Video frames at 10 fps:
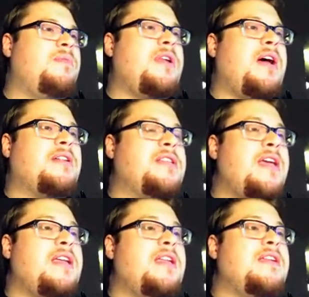but I'll
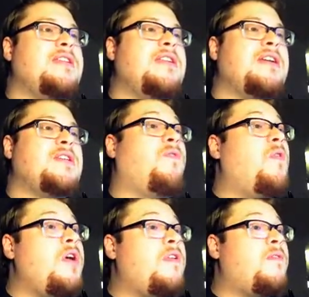take it. It is a nice
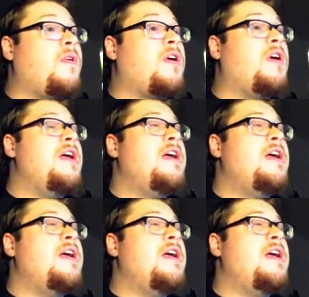foil of her.